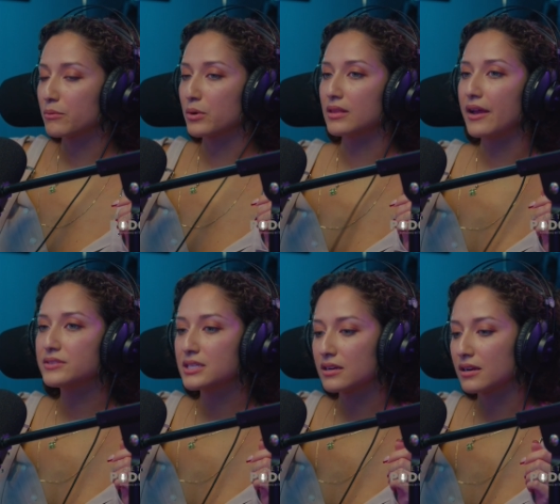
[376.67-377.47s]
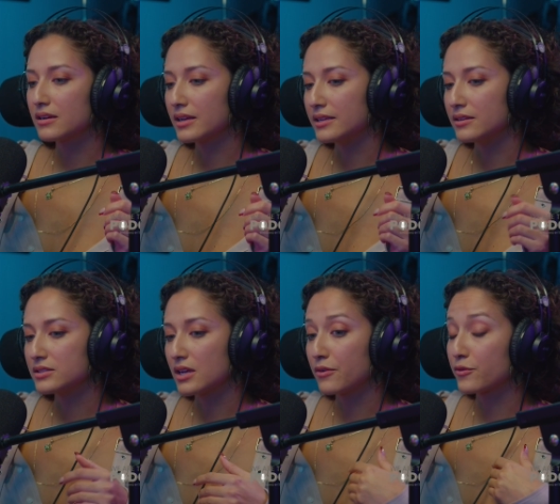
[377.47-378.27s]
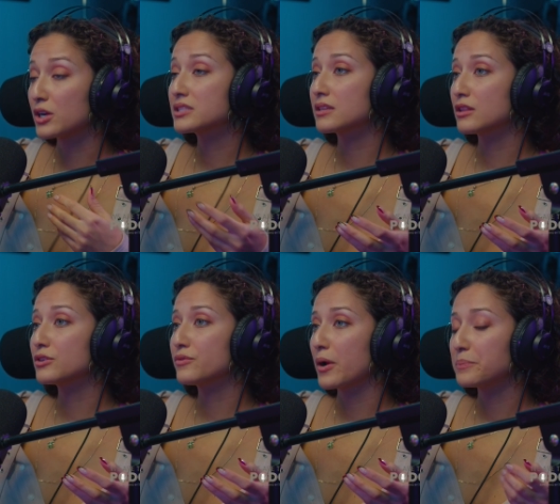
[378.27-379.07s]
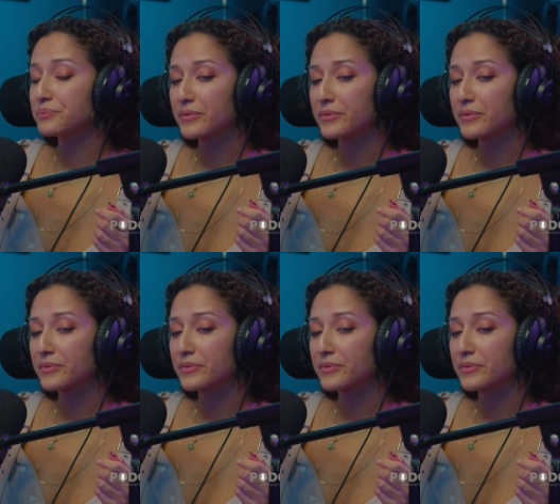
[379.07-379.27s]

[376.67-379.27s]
left here, and for us to learn from.